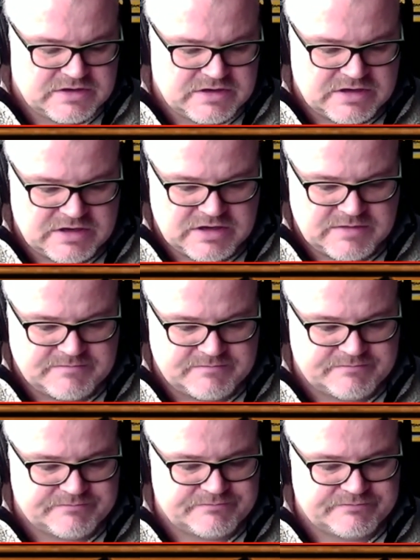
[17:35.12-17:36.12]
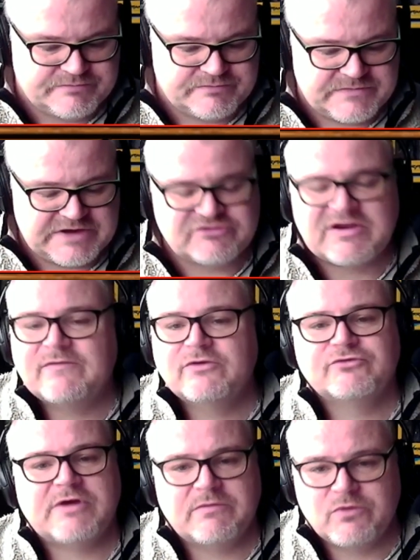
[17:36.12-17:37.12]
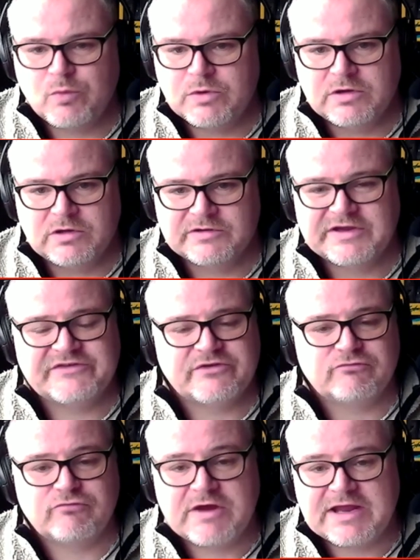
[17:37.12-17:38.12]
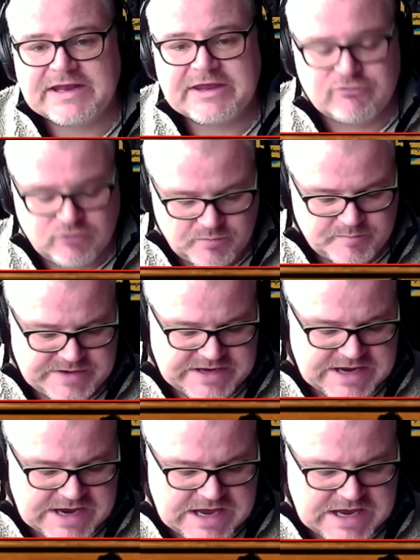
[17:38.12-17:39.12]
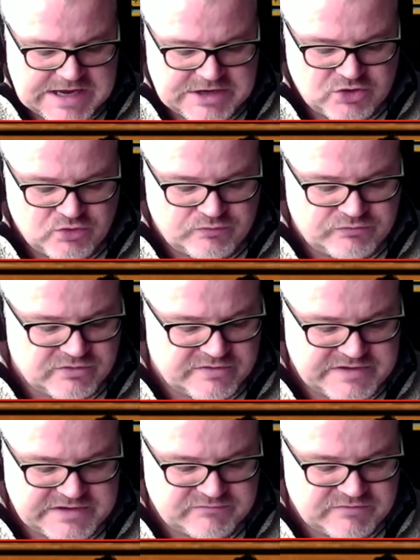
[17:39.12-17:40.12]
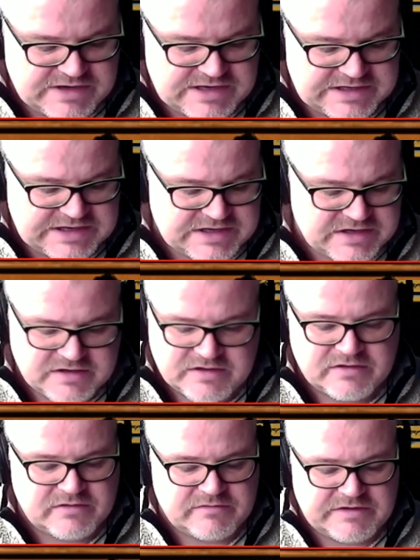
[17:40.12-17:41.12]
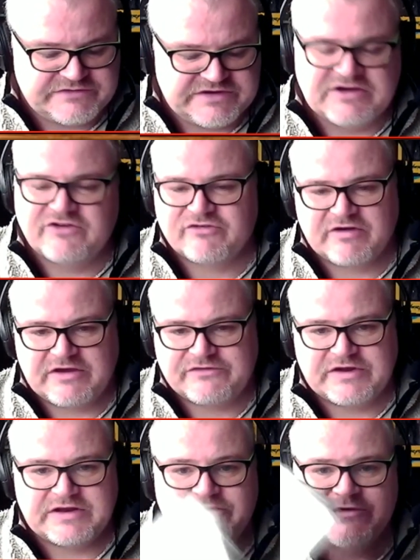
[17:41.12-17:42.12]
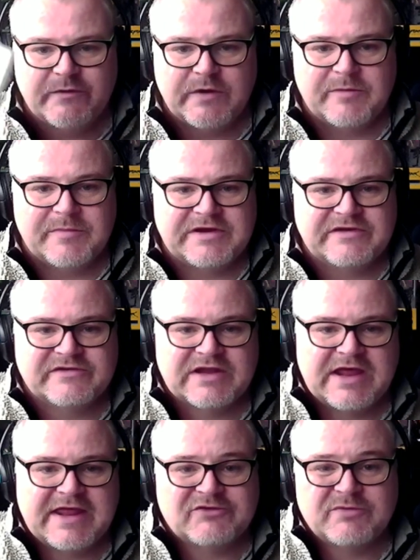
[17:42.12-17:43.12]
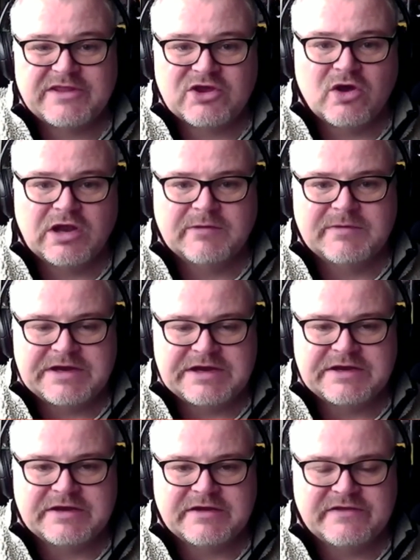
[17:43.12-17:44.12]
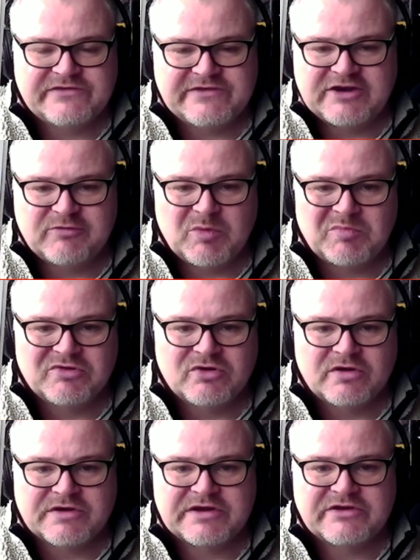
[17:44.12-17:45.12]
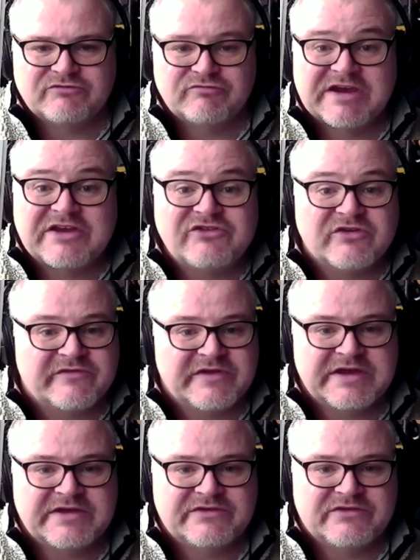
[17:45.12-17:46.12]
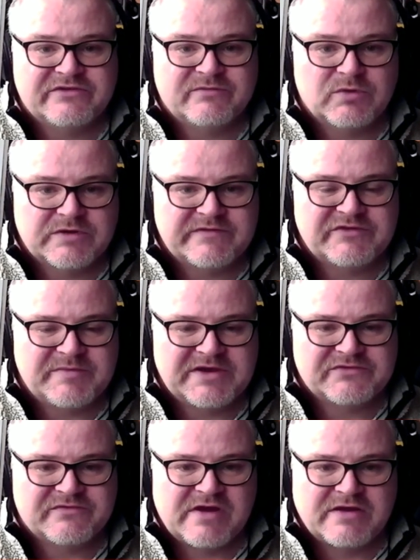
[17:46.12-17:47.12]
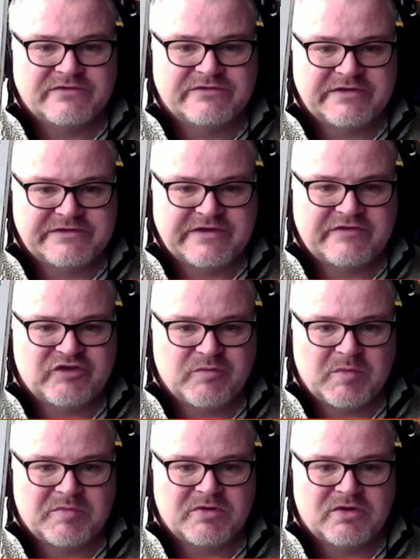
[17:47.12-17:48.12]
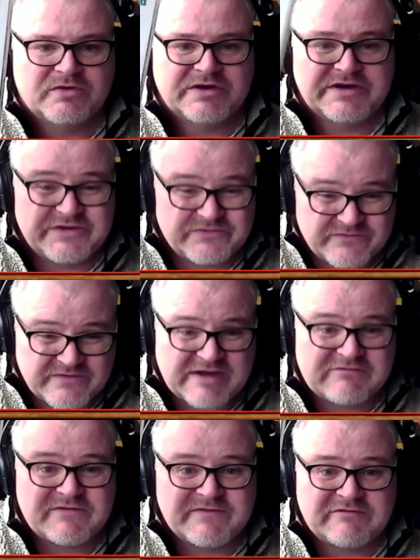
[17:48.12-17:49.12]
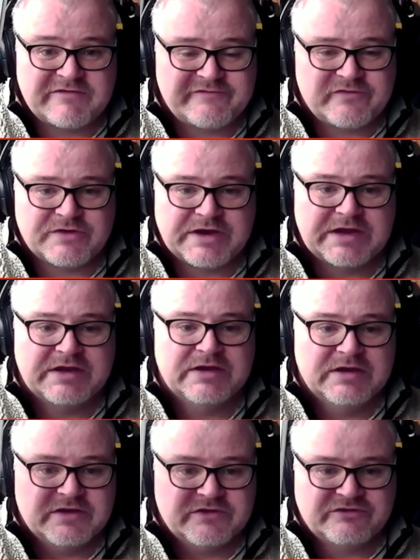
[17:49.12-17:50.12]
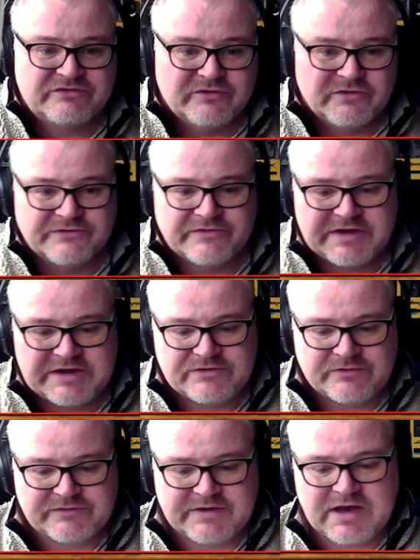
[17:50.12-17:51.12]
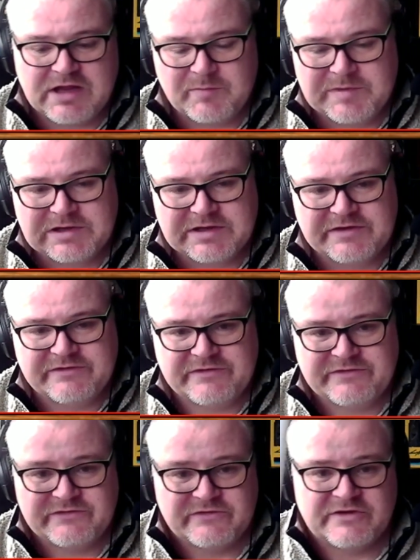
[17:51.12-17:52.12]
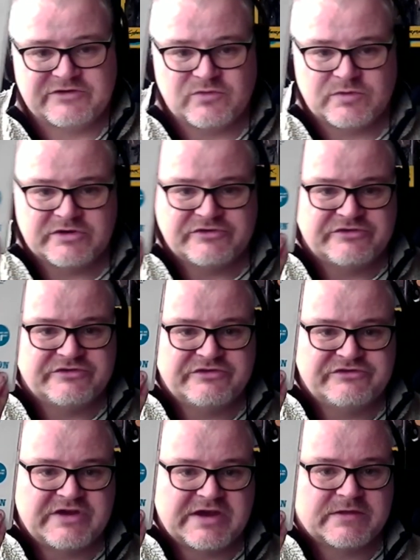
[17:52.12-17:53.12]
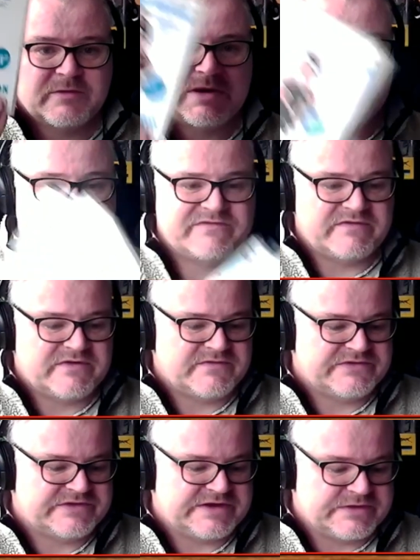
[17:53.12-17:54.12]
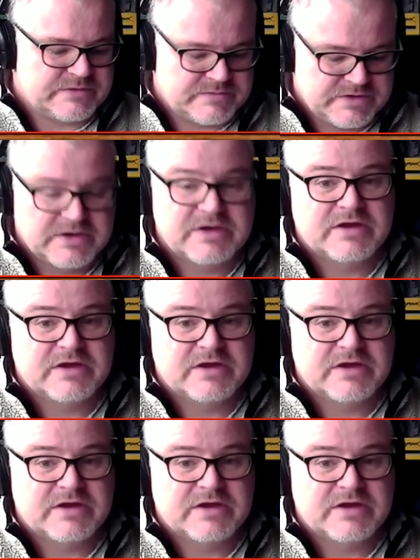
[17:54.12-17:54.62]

um, he travels around the world. He's a really grumpy guy who nothing really is interesting to him, and it's like that's why they call him an idiot and they send him abroad. And it's Ricky Gervais is one of his best friends, and he sends him abroad, and it's very very funny the shows that he does, Karl Pilkington. So I do urge you to check them out if you've never seen them.